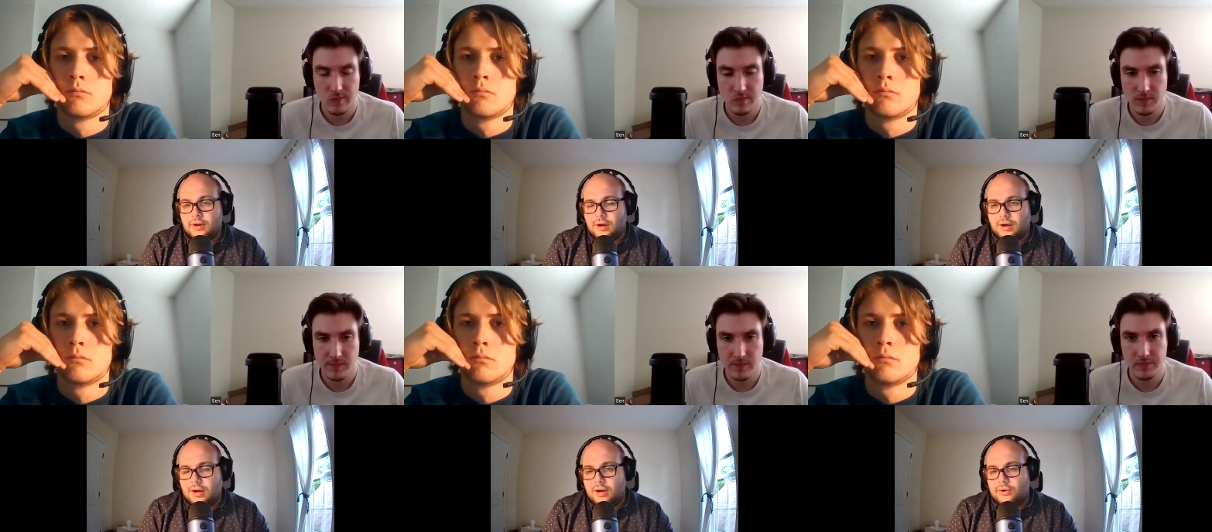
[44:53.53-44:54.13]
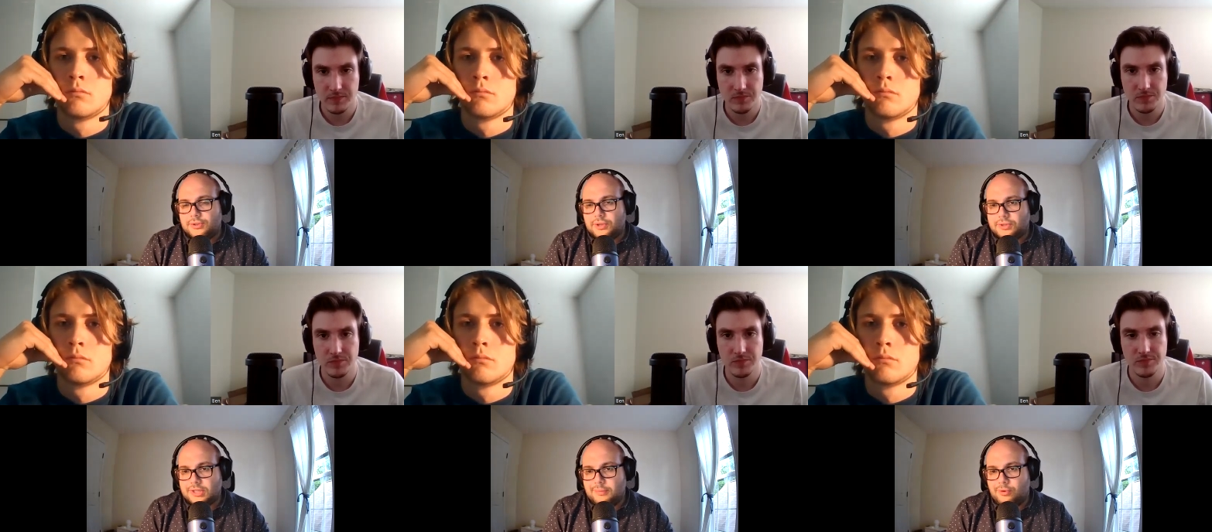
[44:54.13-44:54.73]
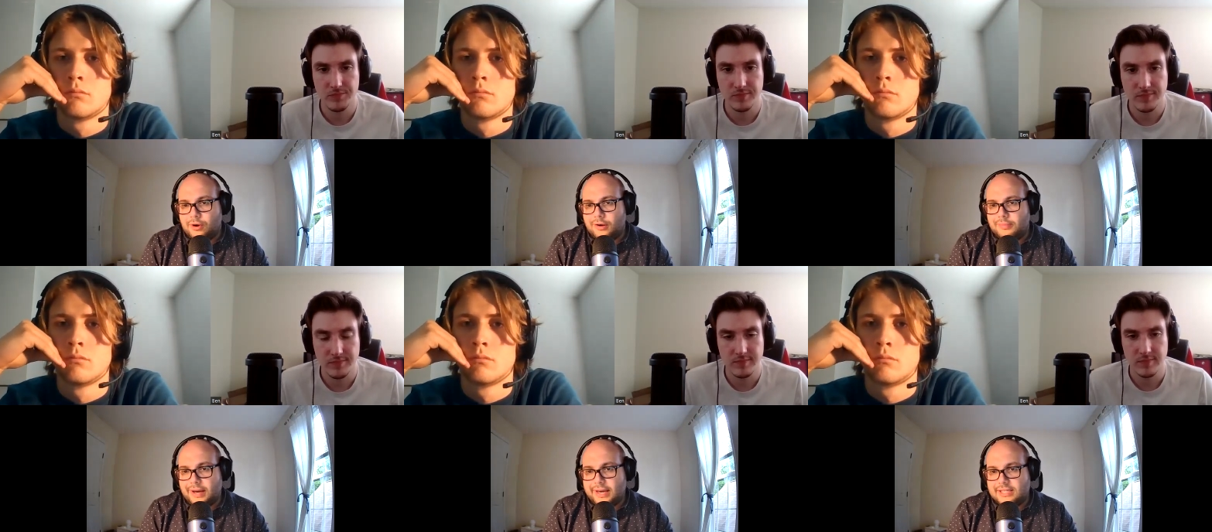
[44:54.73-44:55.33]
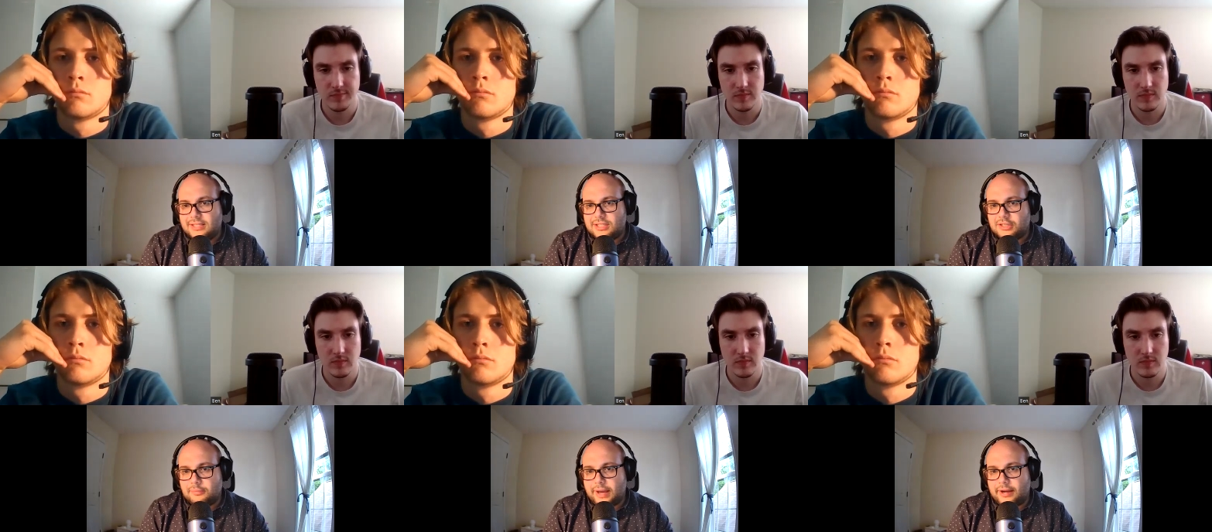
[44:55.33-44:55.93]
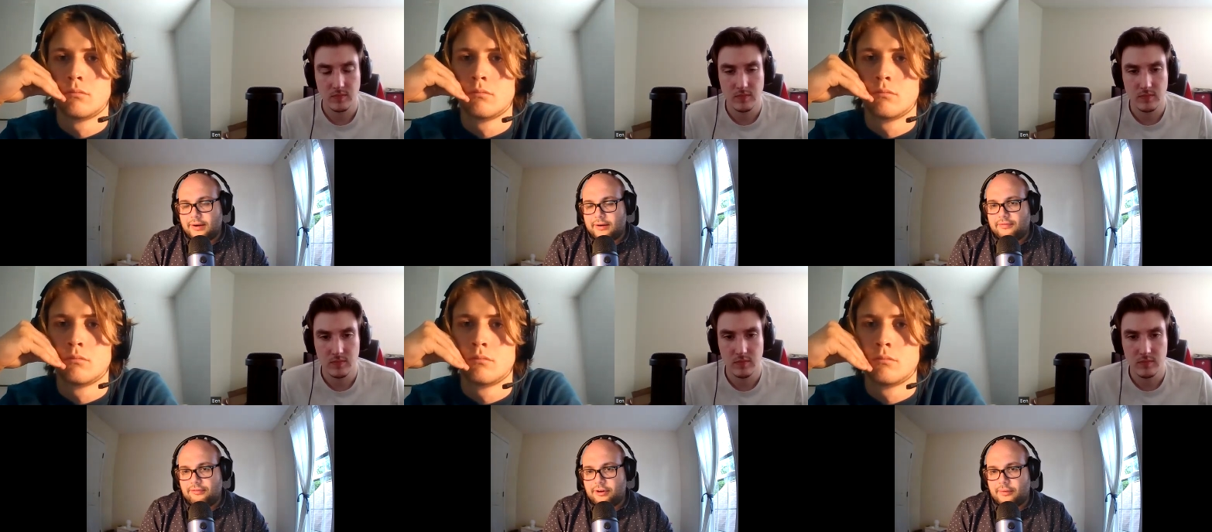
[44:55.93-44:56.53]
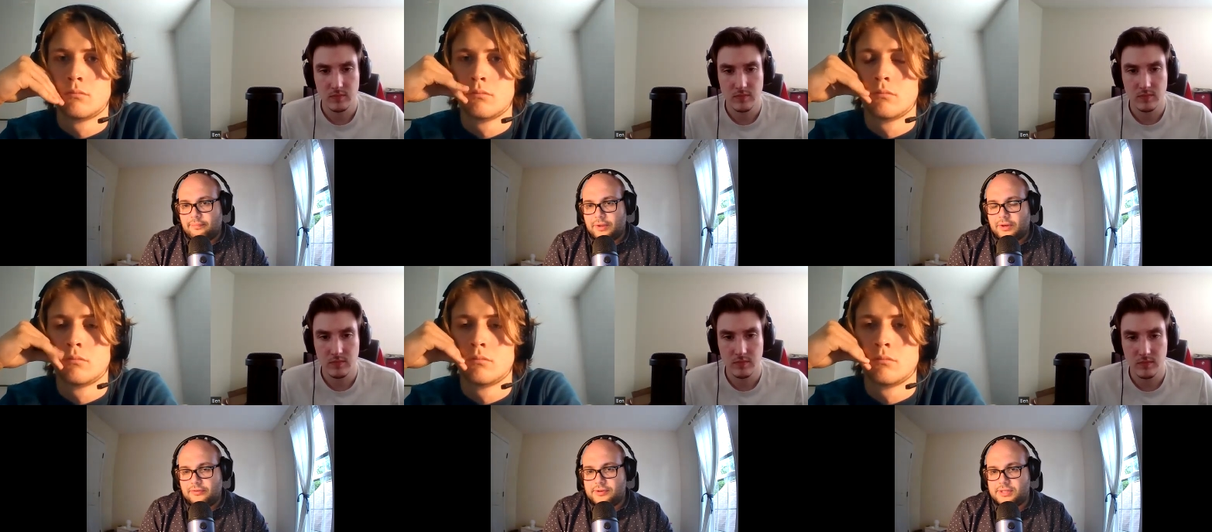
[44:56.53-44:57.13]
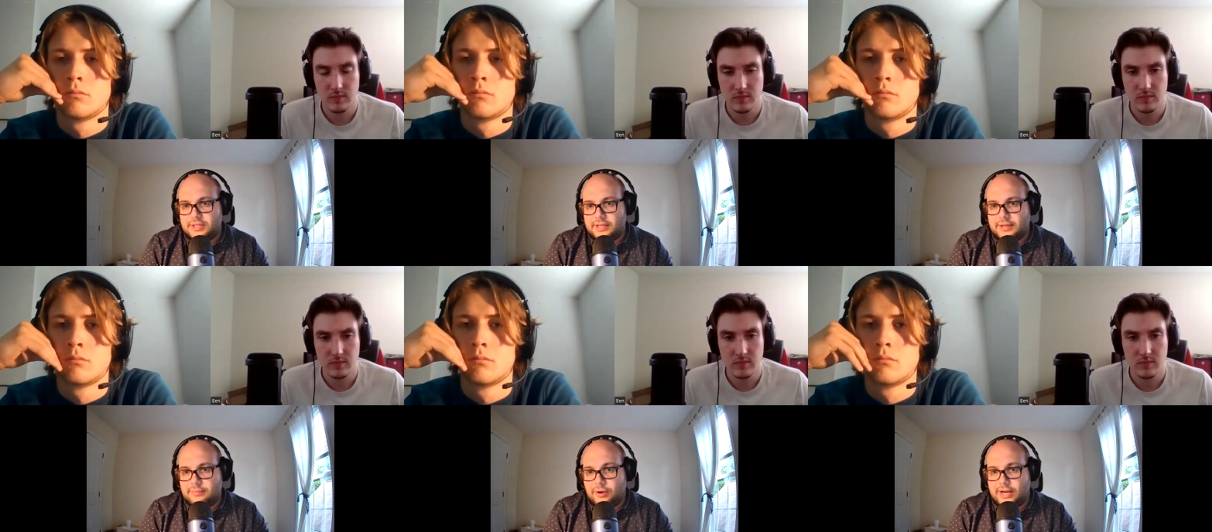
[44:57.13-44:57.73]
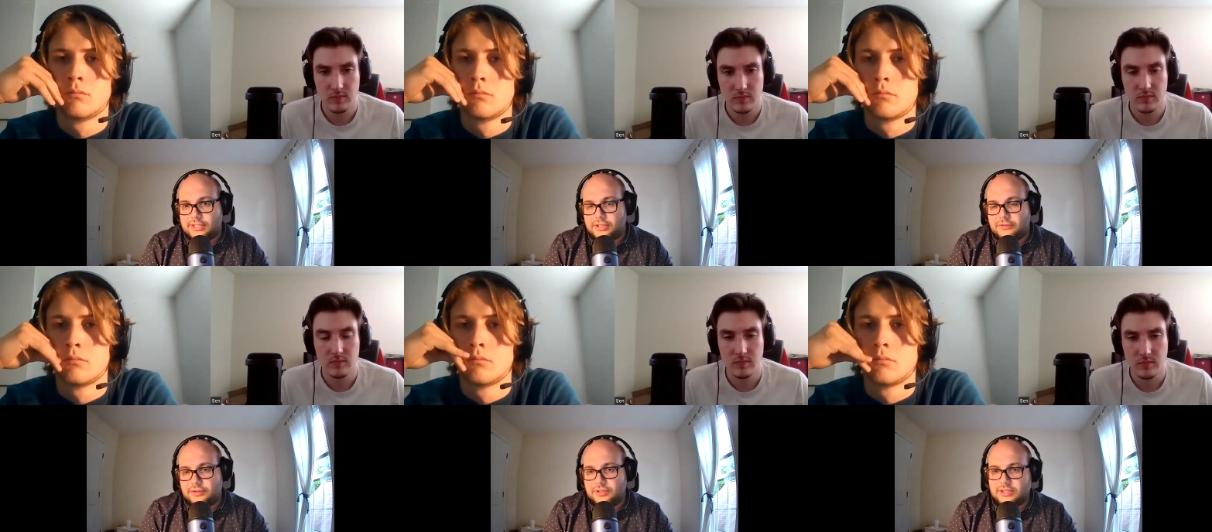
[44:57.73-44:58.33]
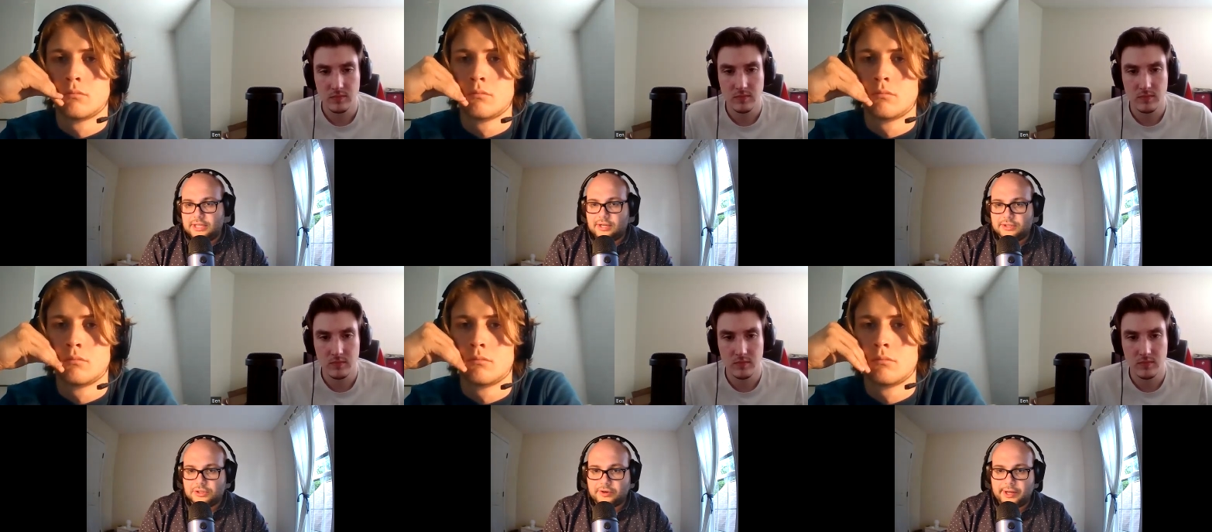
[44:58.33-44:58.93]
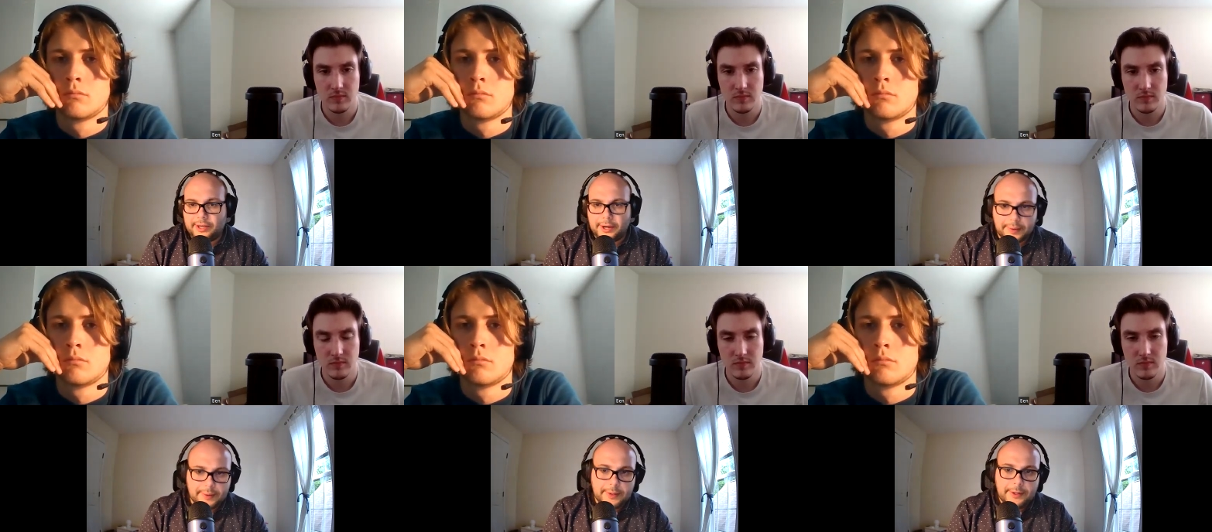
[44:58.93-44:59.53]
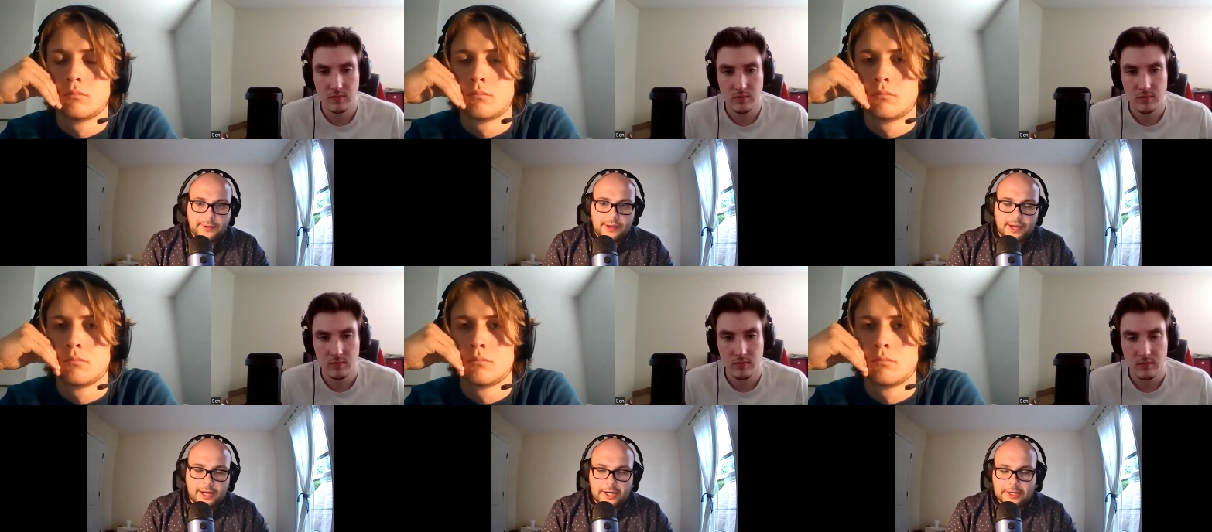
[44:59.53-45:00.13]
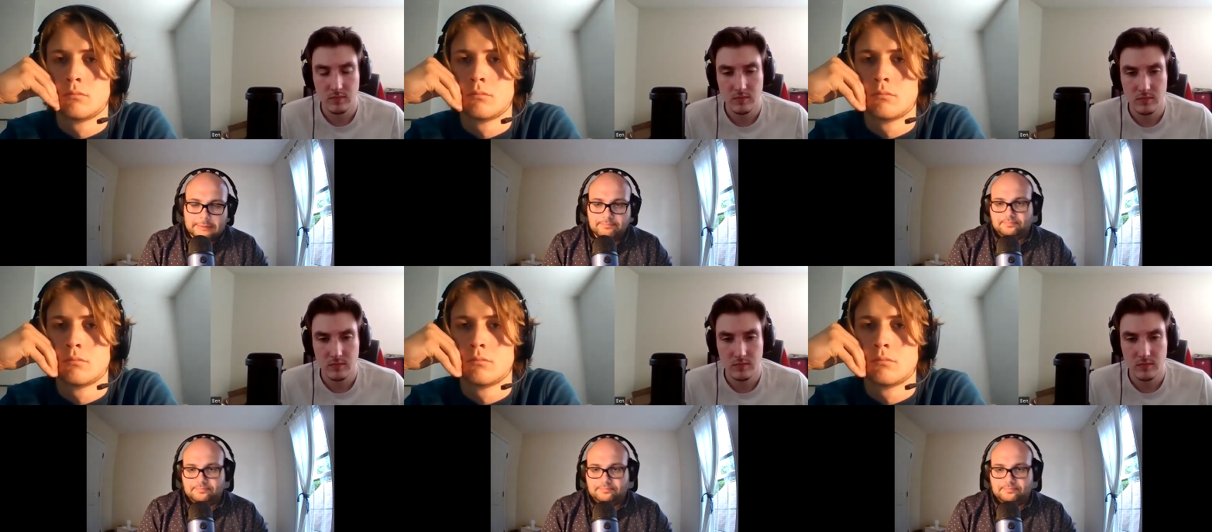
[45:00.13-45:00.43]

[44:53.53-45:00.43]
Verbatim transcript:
Speaker 1: Uh, also, some work by Sascha Becker from the University Monash University in Australia, uh,